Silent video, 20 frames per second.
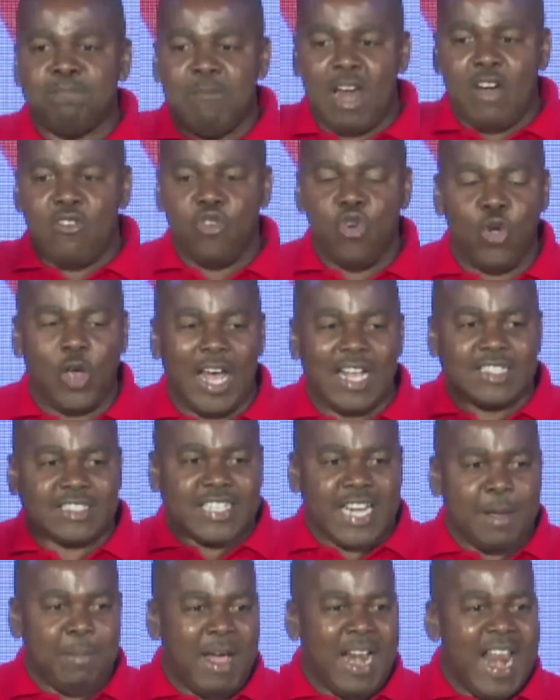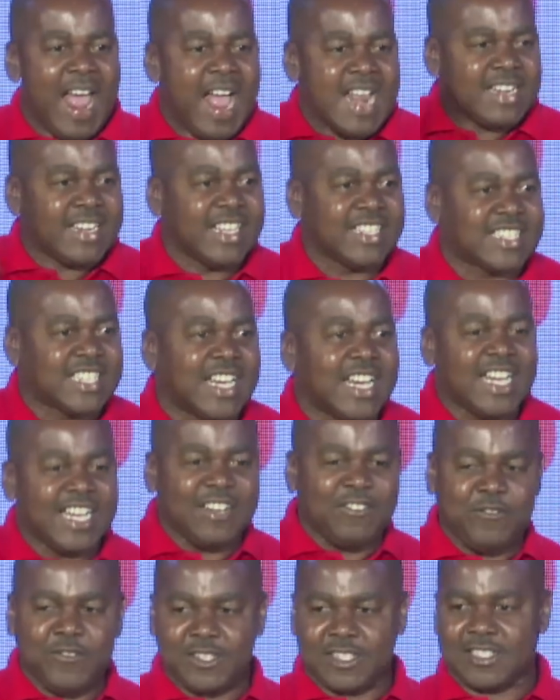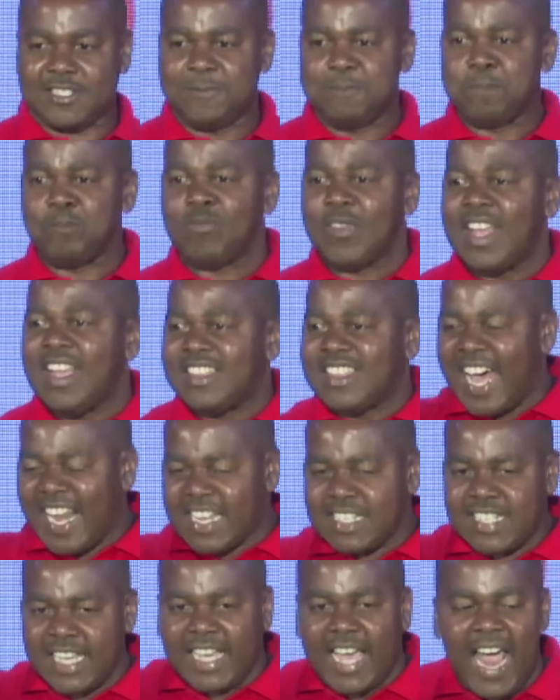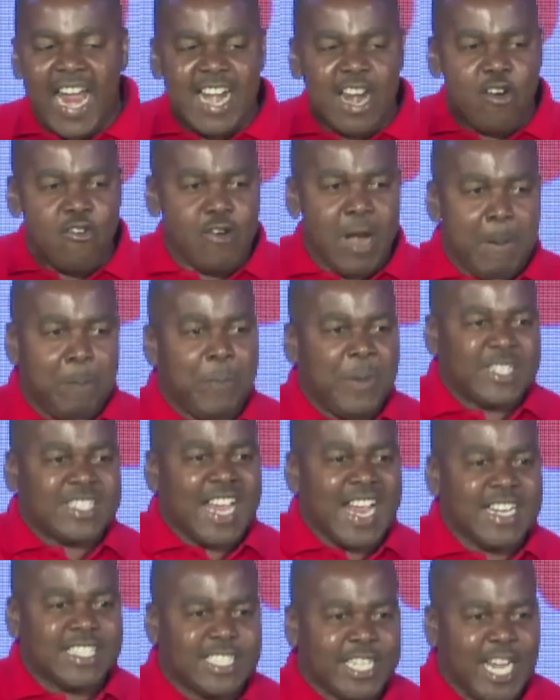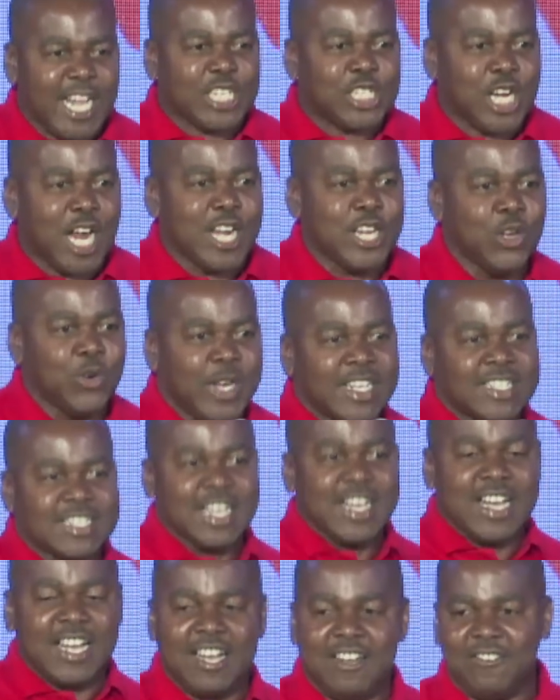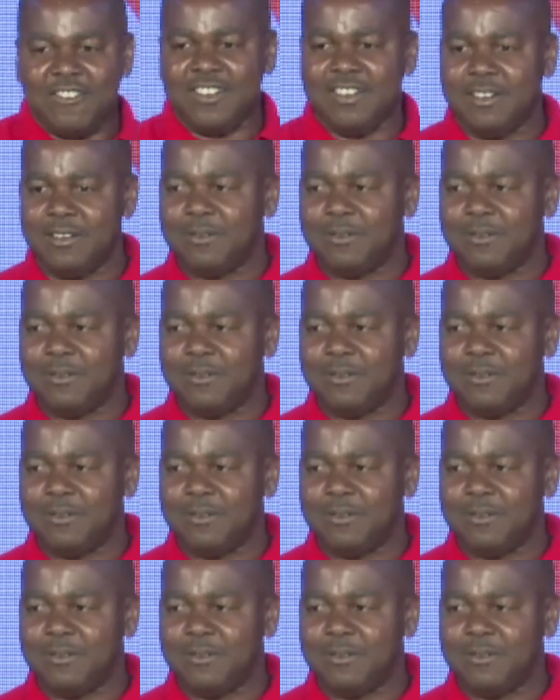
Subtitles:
Moruga Tableland deserves. That is the kind of representation you deserve.